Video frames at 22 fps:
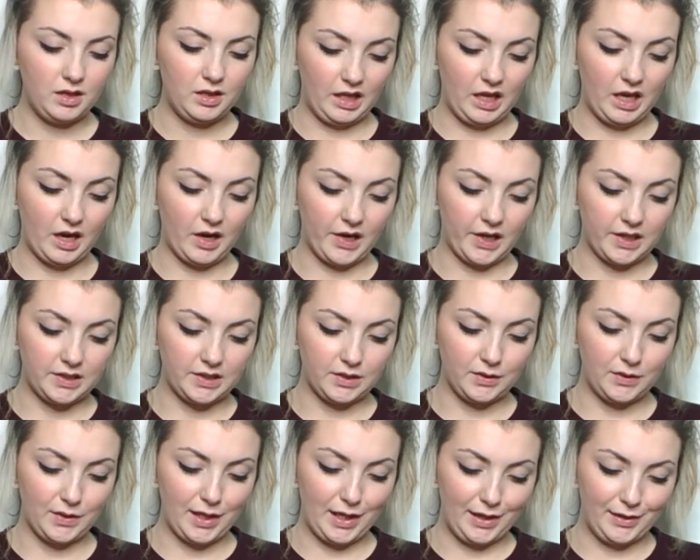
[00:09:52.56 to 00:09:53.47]
Yeah, I do,
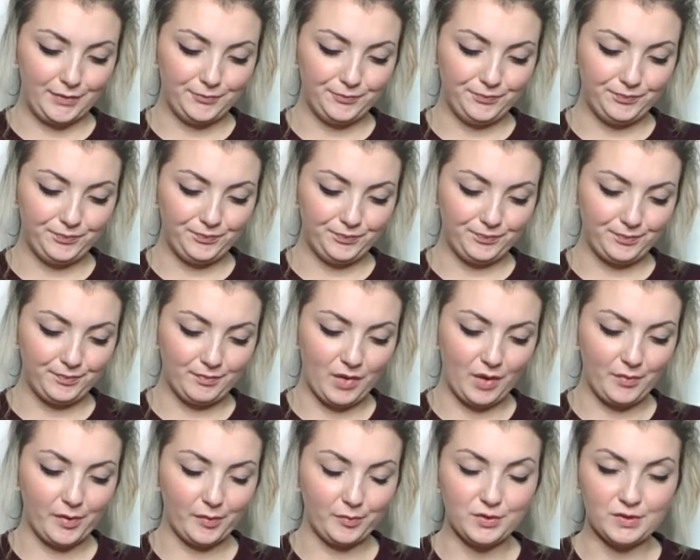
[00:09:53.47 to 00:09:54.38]
yeah.
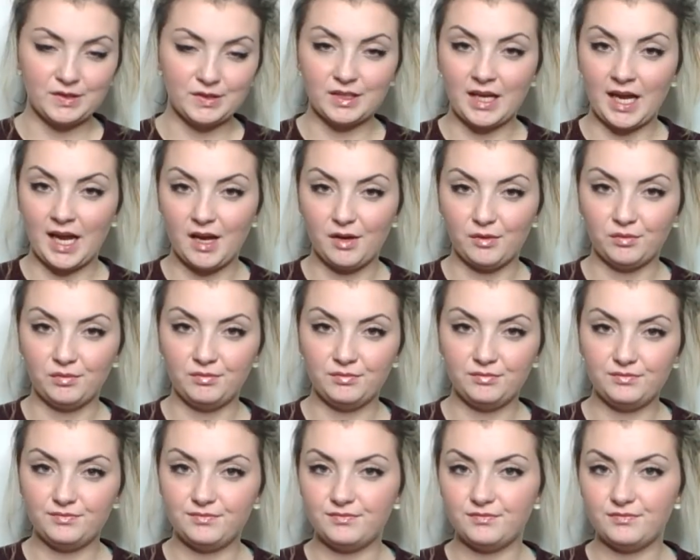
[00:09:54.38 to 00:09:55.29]
My mum used to count
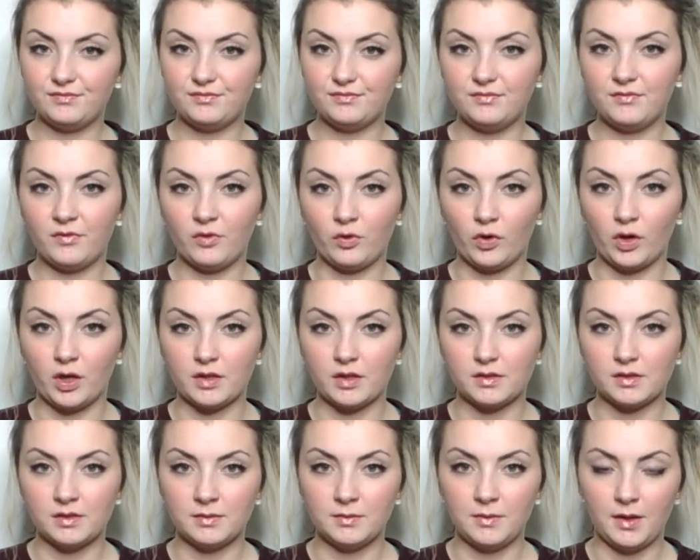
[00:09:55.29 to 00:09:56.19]
for
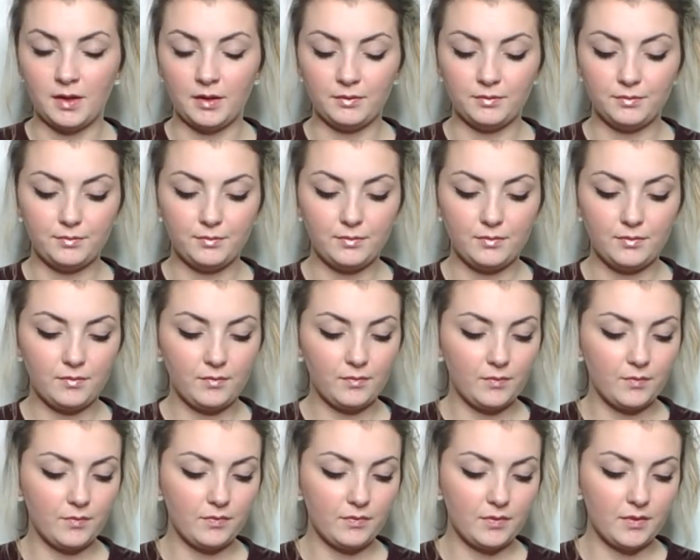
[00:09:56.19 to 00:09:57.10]
us as well
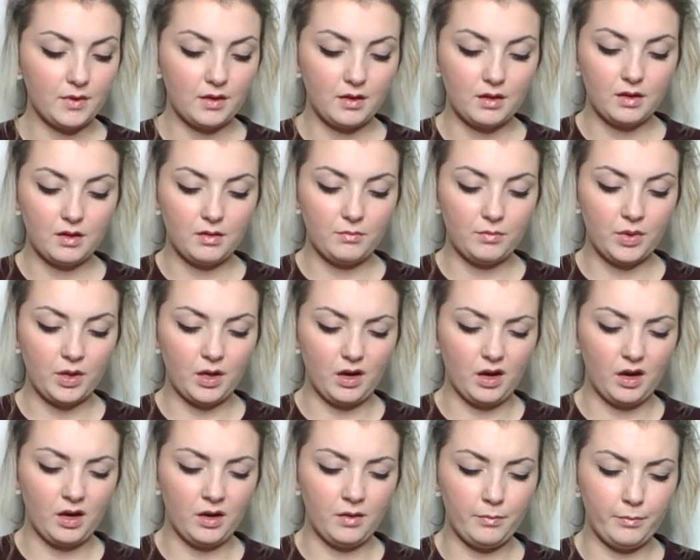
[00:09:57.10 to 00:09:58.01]

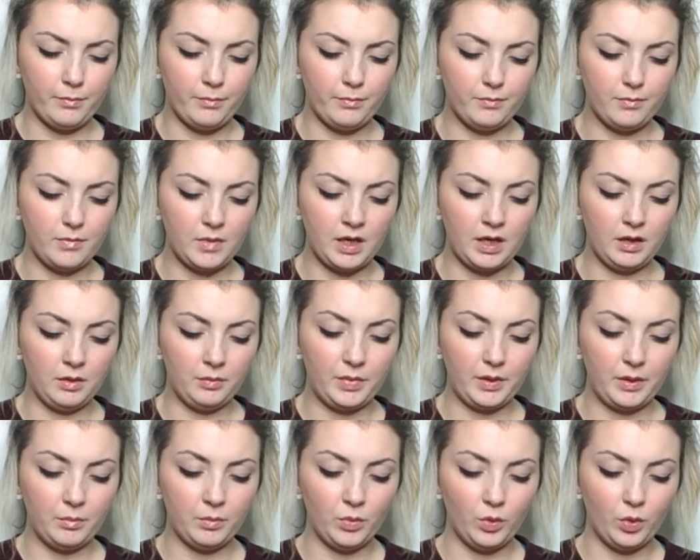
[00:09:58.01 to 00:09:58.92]
but I'm a little
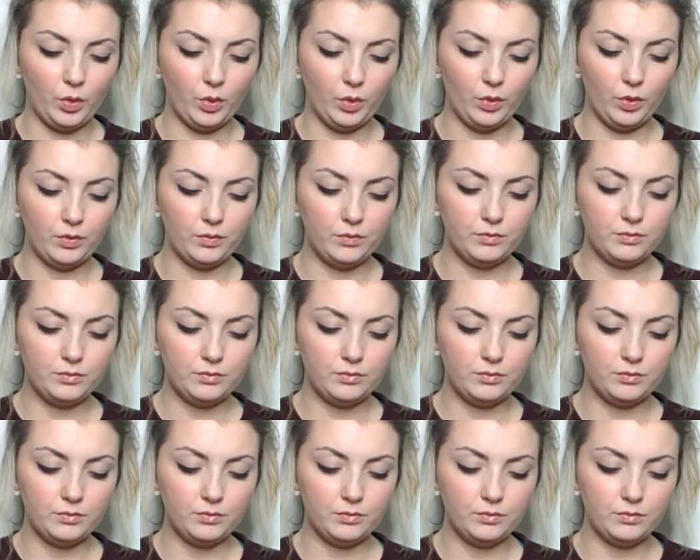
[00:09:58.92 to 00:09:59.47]
bit more